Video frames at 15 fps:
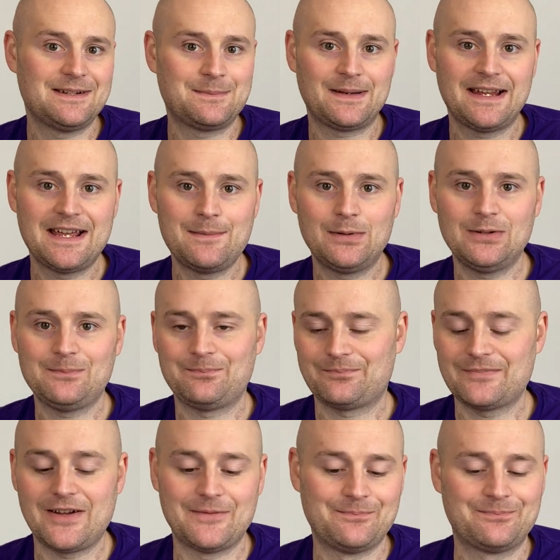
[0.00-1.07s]
playable?
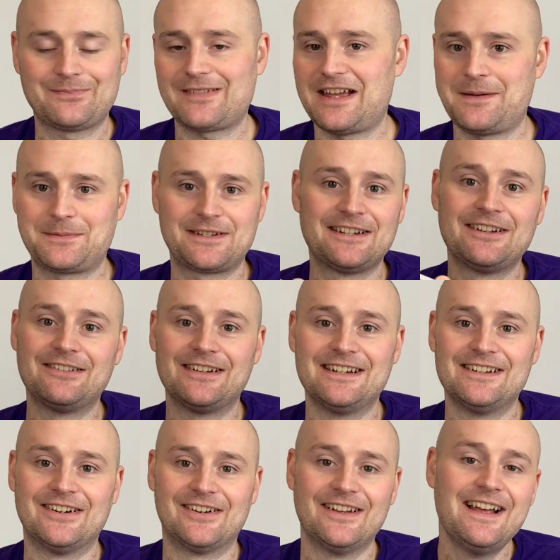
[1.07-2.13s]
No, absolutely
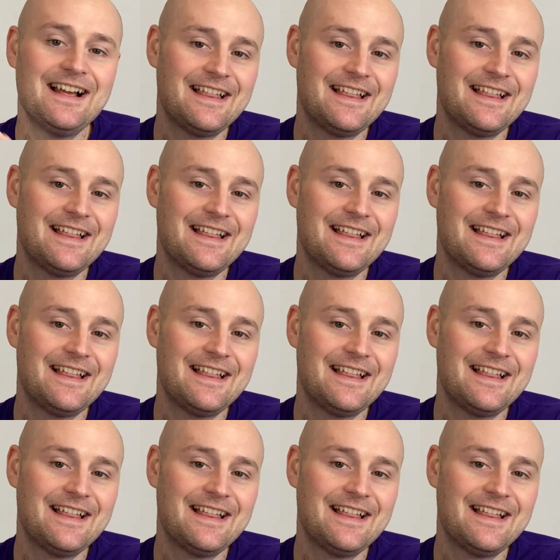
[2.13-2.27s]
not.